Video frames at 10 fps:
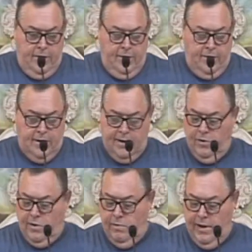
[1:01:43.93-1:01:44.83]
I know
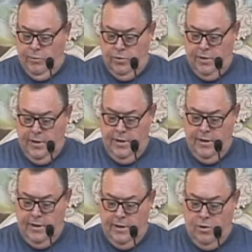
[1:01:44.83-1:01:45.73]
I rambled.
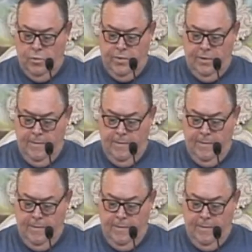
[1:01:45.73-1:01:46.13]
I hope